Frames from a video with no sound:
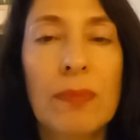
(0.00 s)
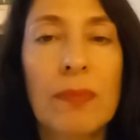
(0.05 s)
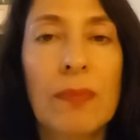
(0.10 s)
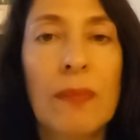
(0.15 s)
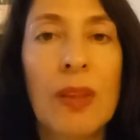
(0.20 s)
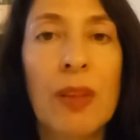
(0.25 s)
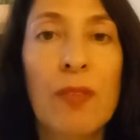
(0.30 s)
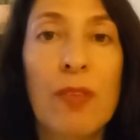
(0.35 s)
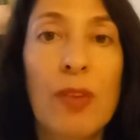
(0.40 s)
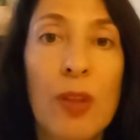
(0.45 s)

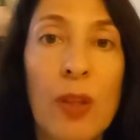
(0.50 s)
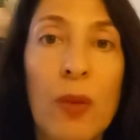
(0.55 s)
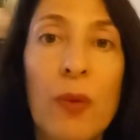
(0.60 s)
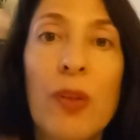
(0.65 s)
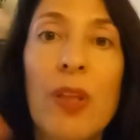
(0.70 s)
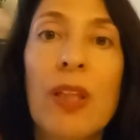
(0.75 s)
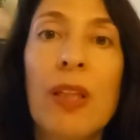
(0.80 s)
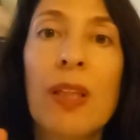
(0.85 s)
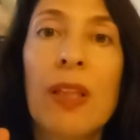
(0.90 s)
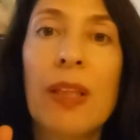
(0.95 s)
Even though
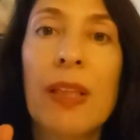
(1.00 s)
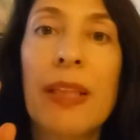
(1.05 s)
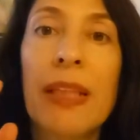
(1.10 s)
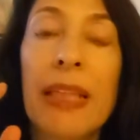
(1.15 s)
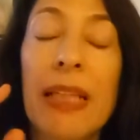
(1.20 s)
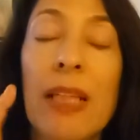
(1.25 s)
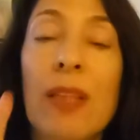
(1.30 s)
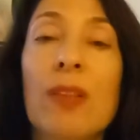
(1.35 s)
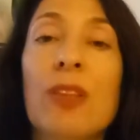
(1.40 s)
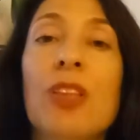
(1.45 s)
the
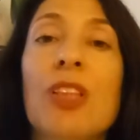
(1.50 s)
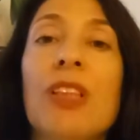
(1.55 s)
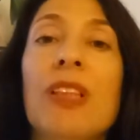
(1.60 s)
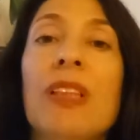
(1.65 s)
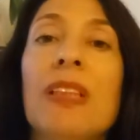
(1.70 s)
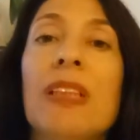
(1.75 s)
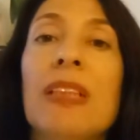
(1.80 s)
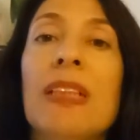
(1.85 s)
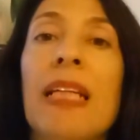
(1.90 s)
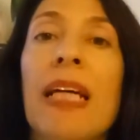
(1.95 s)
energy
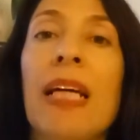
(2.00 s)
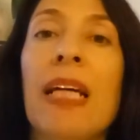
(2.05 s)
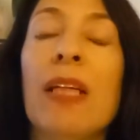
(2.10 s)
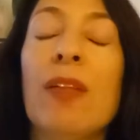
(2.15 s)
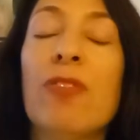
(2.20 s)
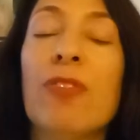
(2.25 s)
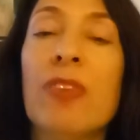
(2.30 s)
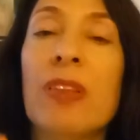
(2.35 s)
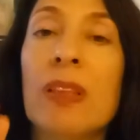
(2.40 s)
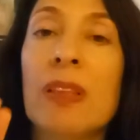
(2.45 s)
today
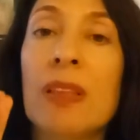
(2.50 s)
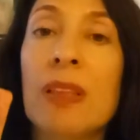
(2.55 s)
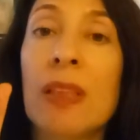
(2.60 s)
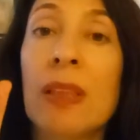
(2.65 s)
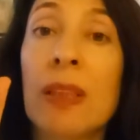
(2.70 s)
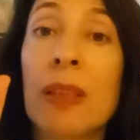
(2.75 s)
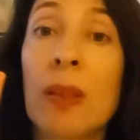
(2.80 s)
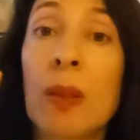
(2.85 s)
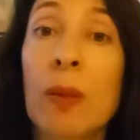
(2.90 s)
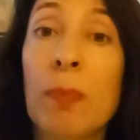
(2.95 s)
feels a
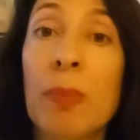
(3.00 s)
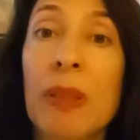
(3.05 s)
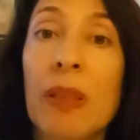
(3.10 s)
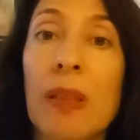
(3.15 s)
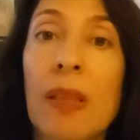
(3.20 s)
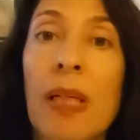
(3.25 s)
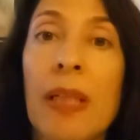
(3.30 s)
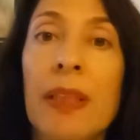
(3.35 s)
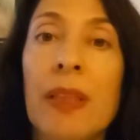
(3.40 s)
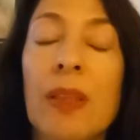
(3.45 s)
little bit
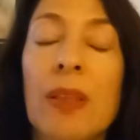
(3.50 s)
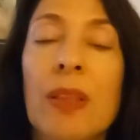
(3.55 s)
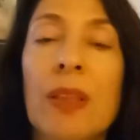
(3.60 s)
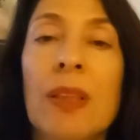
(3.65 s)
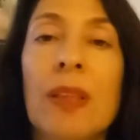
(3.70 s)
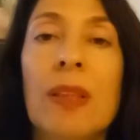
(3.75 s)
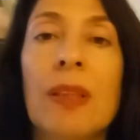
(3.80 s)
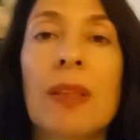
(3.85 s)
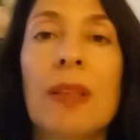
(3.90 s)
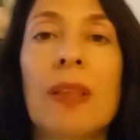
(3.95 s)
lighter.
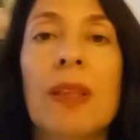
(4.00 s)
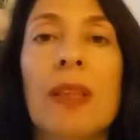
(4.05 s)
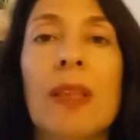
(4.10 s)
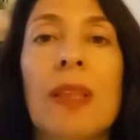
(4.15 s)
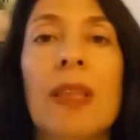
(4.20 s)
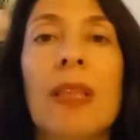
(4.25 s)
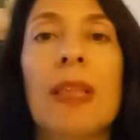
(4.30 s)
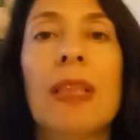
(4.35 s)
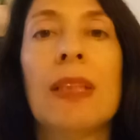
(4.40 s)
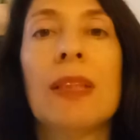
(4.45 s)

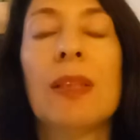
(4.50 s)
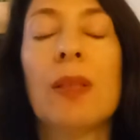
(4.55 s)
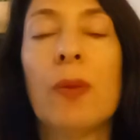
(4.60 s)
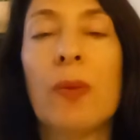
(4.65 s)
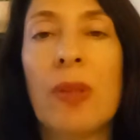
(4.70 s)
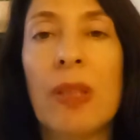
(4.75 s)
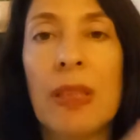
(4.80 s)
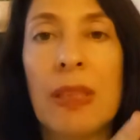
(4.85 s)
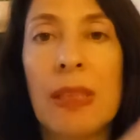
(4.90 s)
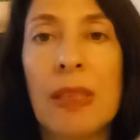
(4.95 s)
So
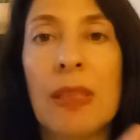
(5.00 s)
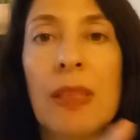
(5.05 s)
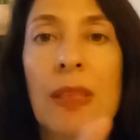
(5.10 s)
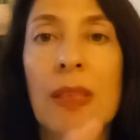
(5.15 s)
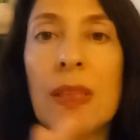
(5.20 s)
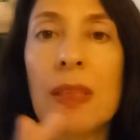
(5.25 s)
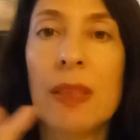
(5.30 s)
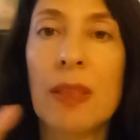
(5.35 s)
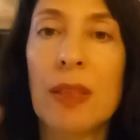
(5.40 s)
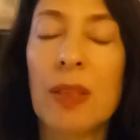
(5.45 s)
this
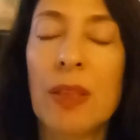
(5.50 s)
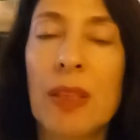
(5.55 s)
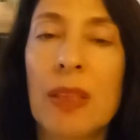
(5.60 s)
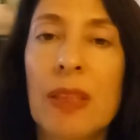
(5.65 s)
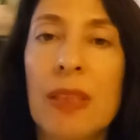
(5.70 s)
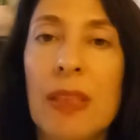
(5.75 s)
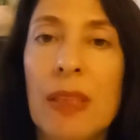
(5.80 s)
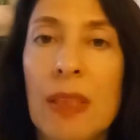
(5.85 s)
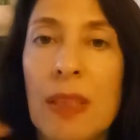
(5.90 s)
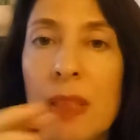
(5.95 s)

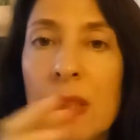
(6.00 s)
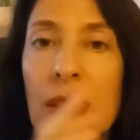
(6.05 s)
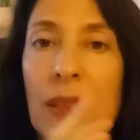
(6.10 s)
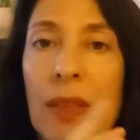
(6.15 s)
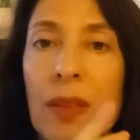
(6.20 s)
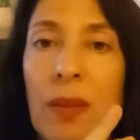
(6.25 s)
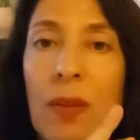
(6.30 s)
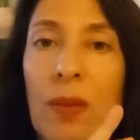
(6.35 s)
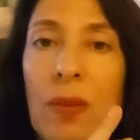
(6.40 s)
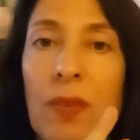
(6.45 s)
is
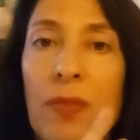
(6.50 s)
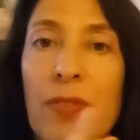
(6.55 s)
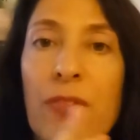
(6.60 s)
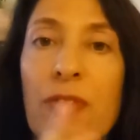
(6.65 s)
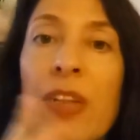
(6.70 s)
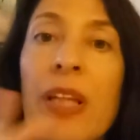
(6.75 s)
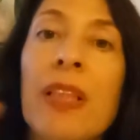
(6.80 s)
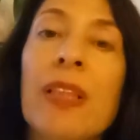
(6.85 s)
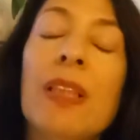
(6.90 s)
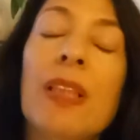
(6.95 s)

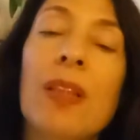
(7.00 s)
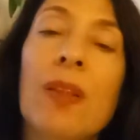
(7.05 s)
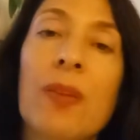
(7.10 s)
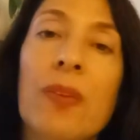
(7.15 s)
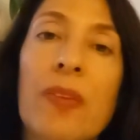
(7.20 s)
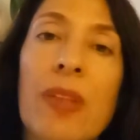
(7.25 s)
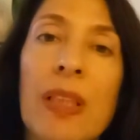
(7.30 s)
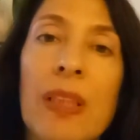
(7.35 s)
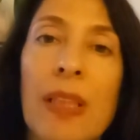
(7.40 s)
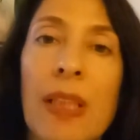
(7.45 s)
fading
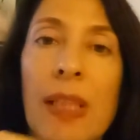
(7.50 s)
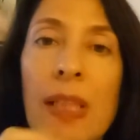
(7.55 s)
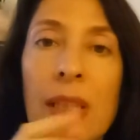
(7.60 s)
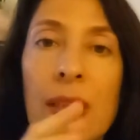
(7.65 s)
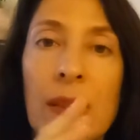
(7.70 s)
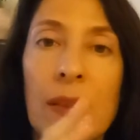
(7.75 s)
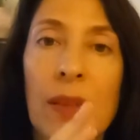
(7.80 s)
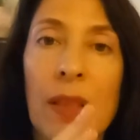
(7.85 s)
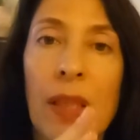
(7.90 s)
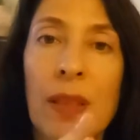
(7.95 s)
already
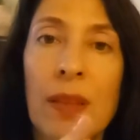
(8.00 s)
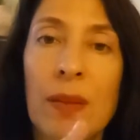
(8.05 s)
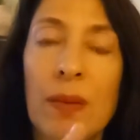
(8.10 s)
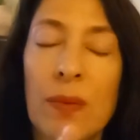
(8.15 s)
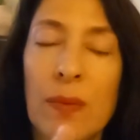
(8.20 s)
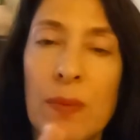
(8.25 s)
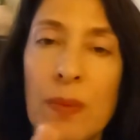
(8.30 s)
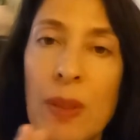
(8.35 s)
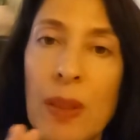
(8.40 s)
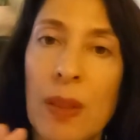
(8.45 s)

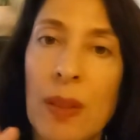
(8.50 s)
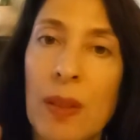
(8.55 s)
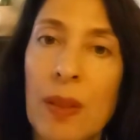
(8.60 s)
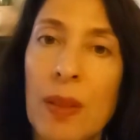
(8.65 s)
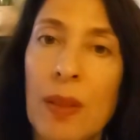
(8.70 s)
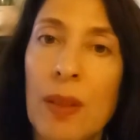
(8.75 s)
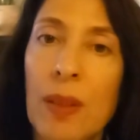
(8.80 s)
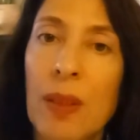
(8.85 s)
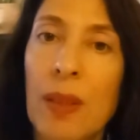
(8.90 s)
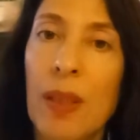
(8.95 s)
and
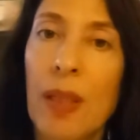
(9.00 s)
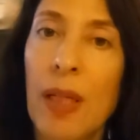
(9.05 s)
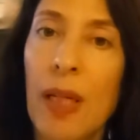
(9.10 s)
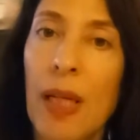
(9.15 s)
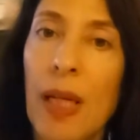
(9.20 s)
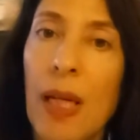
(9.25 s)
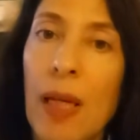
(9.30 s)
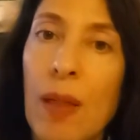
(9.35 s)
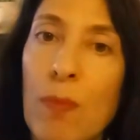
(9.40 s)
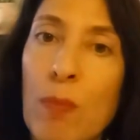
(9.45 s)

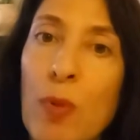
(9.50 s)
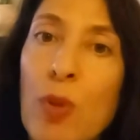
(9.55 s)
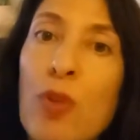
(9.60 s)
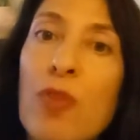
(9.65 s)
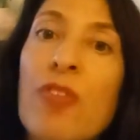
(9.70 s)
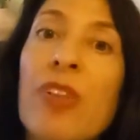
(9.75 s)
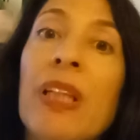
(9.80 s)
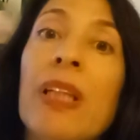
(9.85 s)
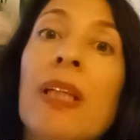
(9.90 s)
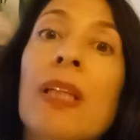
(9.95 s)

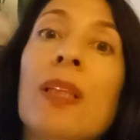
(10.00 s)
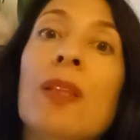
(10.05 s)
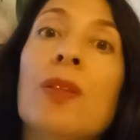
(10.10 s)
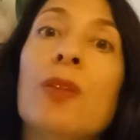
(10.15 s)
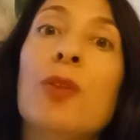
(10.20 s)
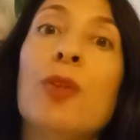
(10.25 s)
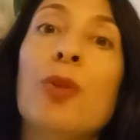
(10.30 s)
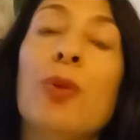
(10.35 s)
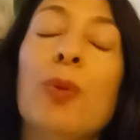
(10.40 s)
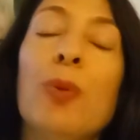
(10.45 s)
moving
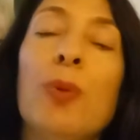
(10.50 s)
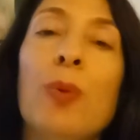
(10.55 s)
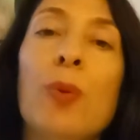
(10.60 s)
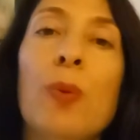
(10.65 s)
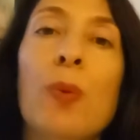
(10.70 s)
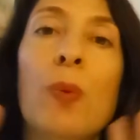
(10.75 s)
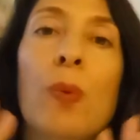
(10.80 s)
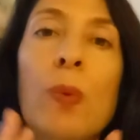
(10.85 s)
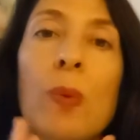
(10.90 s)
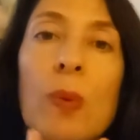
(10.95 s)

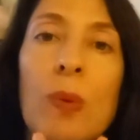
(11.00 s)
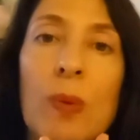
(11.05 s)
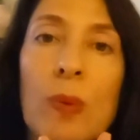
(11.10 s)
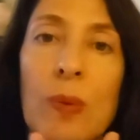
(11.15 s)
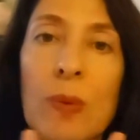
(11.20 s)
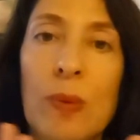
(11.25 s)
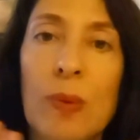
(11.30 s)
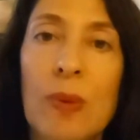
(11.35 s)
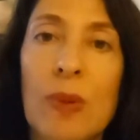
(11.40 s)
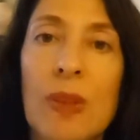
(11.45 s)
into
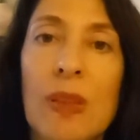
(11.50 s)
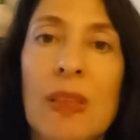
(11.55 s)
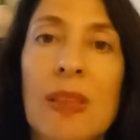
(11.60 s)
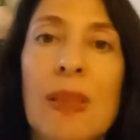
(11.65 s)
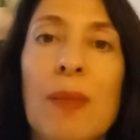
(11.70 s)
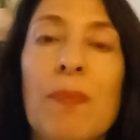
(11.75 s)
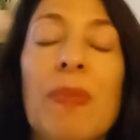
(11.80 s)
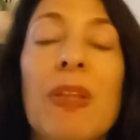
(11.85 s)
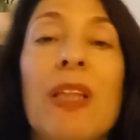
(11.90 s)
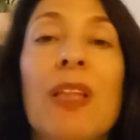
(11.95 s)

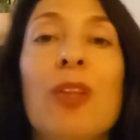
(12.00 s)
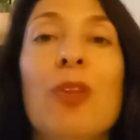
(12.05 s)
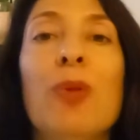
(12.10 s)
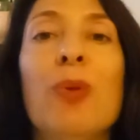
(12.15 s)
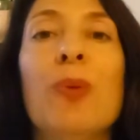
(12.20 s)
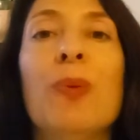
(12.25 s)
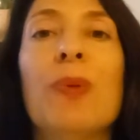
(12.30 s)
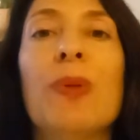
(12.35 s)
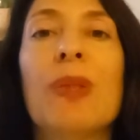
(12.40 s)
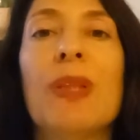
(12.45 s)
something
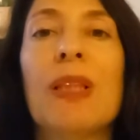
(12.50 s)
new.